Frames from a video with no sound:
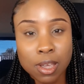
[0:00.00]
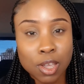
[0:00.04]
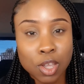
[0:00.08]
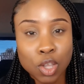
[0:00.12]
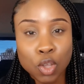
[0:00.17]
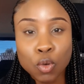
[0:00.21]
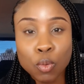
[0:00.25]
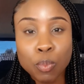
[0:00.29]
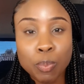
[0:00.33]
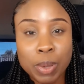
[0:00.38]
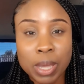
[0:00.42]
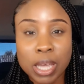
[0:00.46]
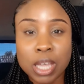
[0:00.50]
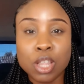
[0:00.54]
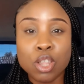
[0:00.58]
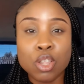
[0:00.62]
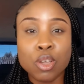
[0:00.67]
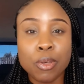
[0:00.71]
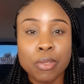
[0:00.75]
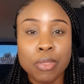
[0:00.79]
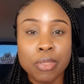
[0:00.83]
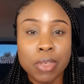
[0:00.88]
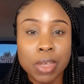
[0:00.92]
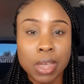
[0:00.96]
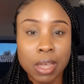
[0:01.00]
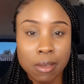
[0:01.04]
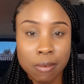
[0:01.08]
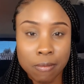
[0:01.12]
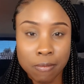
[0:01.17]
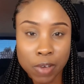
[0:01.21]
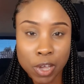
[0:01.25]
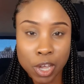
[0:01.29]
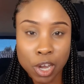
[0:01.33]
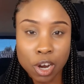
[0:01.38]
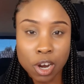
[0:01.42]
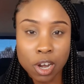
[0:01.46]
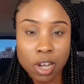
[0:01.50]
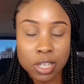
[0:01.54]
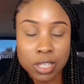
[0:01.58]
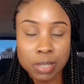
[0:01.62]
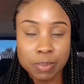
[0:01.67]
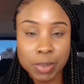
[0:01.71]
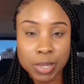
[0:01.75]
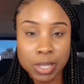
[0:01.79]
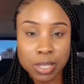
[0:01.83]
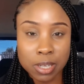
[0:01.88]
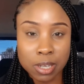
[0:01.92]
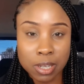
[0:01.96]
you pay nothing for your
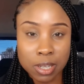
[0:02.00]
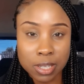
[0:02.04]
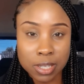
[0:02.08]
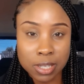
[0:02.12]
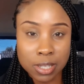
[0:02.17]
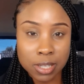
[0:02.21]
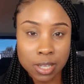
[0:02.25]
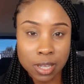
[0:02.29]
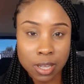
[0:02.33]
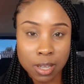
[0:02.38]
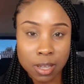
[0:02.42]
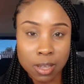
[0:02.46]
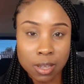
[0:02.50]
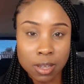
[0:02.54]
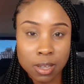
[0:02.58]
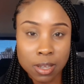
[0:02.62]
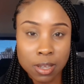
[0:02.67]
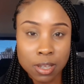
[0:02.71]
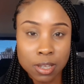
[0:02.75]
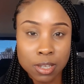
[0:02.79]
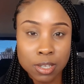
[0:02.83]
hospital stay.